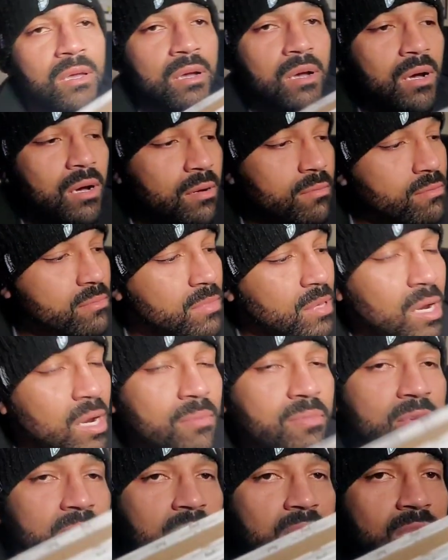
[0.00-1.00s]
Um, and I
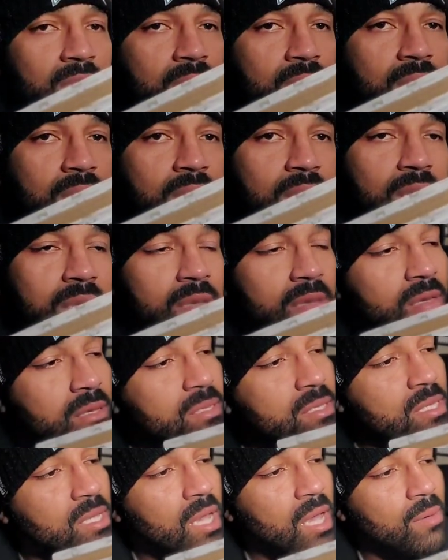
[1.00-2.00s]
put the
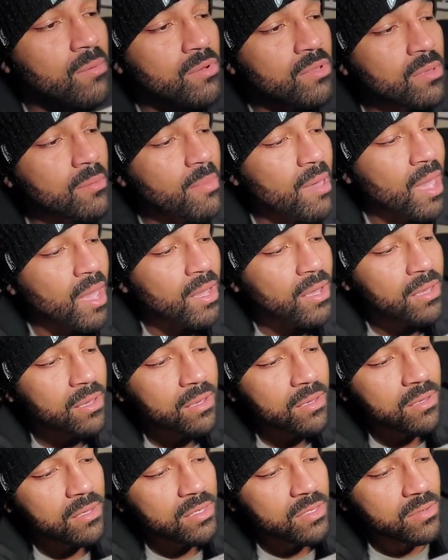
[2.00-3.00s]
time on the
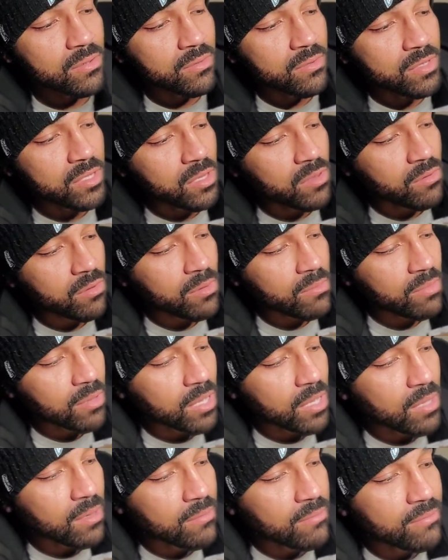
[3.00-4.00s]
back. This one was at 3
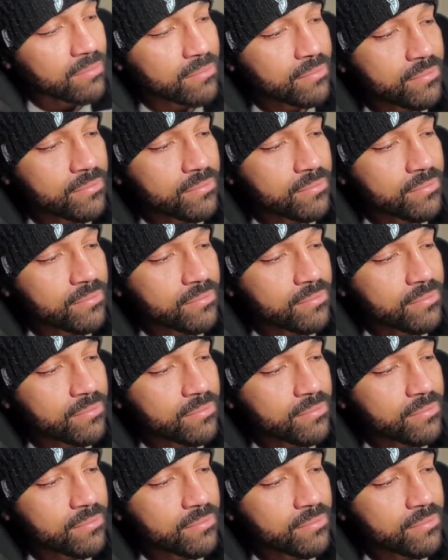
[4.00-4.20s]
p.m.